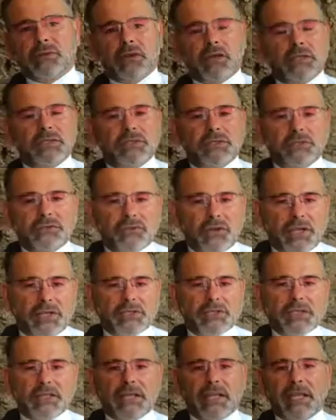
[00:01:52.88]

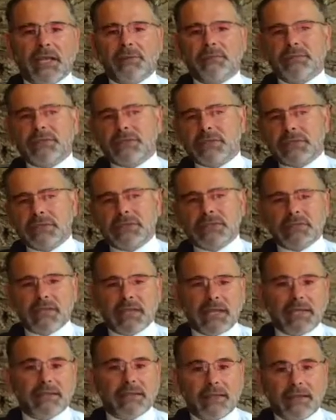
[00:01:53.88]
Concentration camps, this,
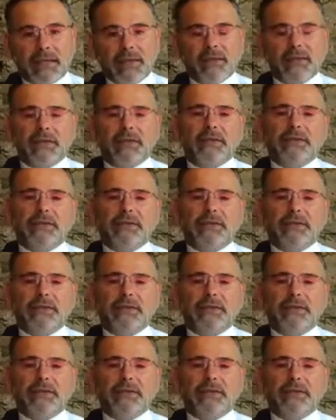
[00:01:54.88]
that, the other.